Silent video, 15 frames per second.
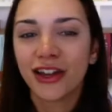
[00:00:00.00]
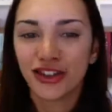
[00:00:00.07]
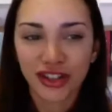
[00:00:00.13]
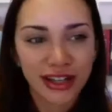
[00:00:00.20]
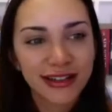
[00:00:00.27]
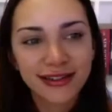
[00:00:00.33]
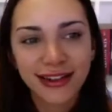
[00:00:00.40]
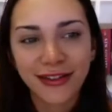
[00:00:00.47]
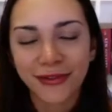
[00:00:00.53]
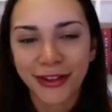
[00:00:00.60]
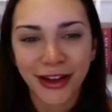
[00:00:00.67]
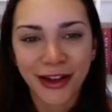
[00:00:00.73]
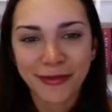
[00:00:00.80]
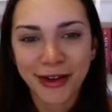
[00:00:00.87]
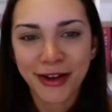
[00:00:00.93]
She is
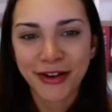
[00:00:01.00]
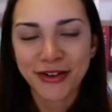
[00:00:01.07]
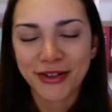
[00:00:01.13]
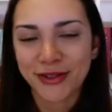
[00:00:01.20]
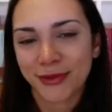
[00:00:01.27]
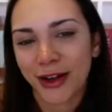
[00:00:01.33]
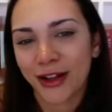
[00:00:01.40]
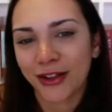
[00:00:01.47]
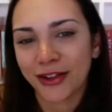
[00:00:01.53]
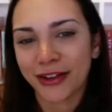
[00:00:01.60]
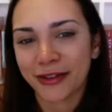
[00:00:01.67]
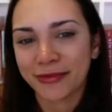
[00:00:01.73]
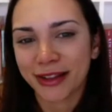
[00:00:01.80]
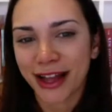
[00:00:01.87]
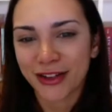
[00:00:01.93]
lovely. I met her as well,
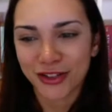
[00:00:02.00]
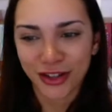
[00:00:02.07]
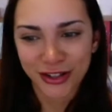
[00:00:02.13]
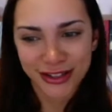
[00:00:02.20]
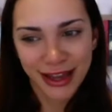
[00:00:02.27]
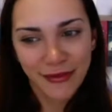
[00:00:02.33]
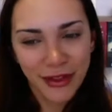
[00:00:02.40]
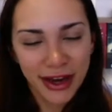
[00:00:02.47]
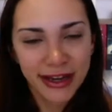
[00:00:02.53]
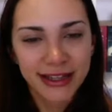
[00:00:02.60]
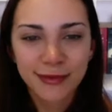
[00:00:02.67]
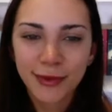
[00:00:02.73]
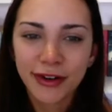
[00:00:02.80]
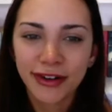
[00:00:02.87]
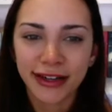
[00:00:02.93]
and I'm glad you got to have that
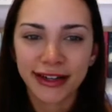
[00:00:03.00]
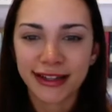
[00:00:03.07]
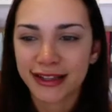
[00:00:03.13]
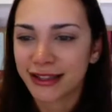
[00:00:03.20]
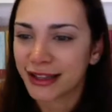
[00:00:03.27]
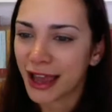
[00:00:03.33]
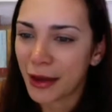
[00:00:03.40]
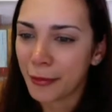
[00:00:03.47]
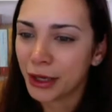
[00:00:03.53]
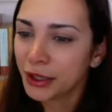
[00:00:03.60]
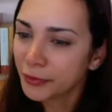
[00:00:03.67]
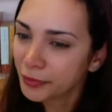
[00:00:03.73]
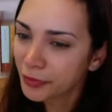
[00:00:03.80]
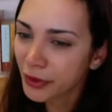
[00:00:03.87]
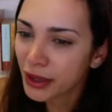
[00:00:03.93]
experience, Emma.